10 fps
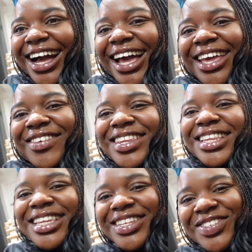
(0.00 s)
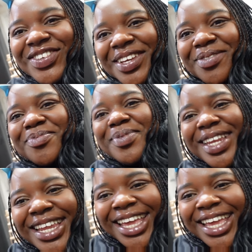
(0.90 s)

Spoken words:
I have literally been